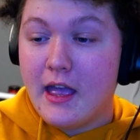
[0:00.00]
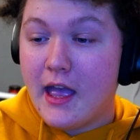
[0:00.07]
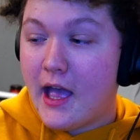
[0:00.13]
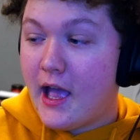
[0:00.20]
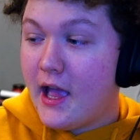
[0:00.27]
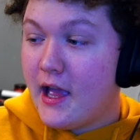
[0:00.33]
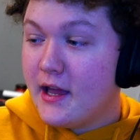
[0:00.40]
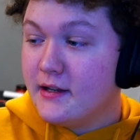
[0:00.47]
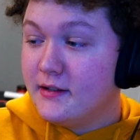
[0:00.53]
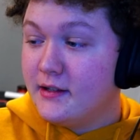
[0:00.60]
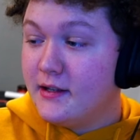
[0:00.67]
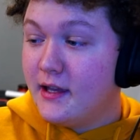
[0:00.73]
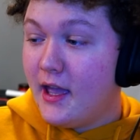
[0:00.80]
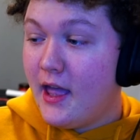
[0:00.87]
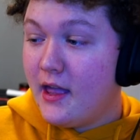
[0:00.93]
And
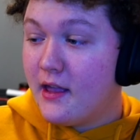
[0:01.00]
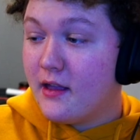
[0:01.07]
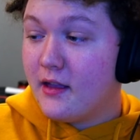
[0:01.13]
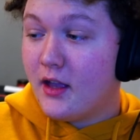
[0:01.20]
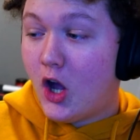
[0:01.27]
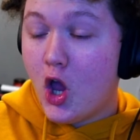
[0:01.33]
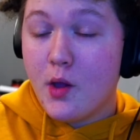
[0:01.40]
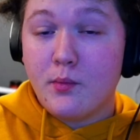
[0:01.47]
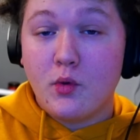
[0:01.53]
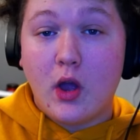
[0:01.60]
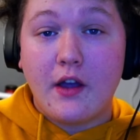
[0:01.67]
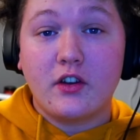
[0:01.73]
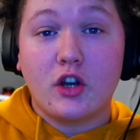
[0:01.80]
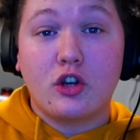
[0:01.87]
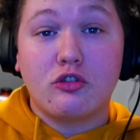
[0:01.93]
yeah, I hope you're
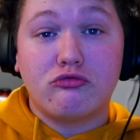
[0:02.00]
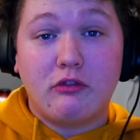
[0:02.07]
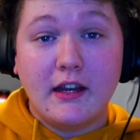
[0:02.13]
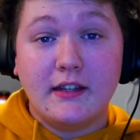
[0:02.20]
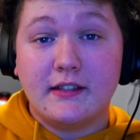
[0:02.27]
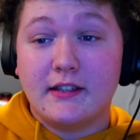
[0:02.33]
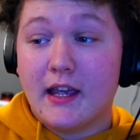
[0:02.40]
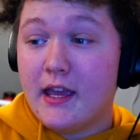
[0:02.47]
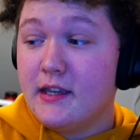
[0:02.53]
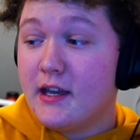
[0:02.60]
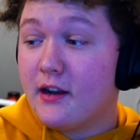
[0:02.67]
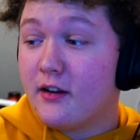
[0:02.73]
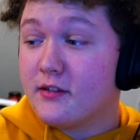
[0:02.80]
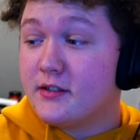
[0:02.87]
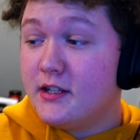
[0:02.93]
having a great day, and
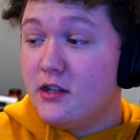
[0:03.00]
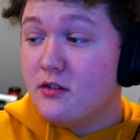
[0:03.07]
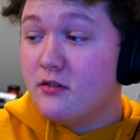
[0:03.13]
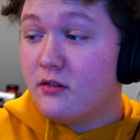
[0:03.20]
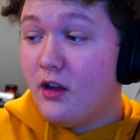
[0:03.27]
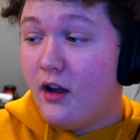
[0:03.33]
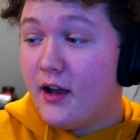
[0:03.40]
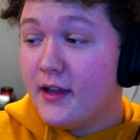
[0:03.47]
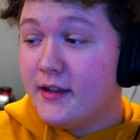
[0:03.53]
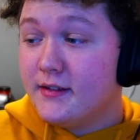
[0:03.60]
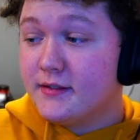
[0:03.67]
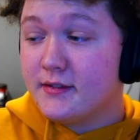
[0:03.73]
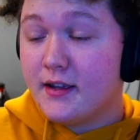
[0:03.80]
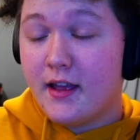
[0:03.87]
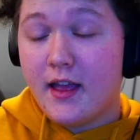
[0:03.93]
I'll see you
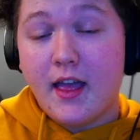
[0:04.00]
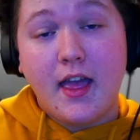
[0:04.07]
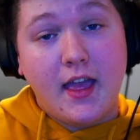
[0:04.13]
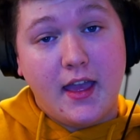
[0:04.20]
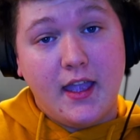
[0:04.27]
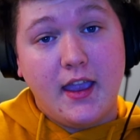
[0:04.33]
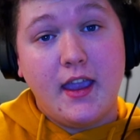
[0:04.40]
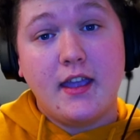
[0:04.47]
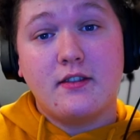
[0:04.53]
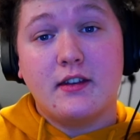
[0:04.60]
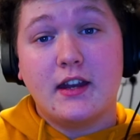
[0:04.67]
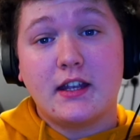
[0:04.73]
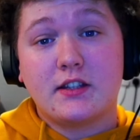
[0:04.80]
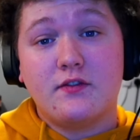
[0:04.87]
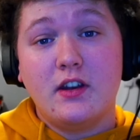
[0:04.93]
guys in the
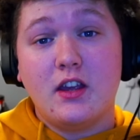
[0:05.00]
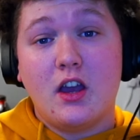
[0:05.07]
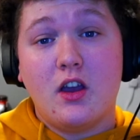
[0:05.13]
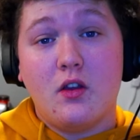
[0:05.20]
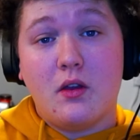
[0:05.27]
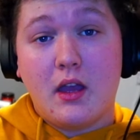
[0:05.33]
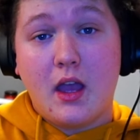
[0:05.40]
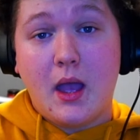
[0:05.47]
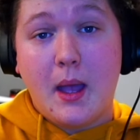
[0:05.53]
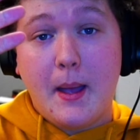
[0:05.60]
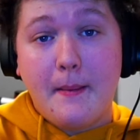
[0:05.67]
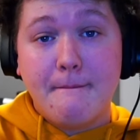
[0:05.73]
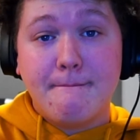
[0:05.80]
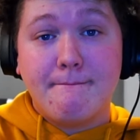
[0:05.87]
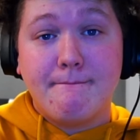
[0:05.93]
next video.
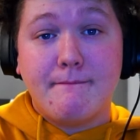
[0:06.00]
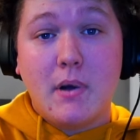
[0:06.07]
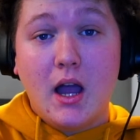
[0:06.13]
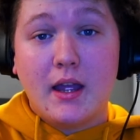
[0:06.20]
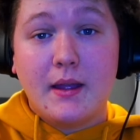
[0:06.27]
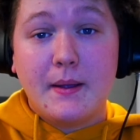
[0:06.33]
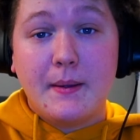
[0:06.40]
Bye.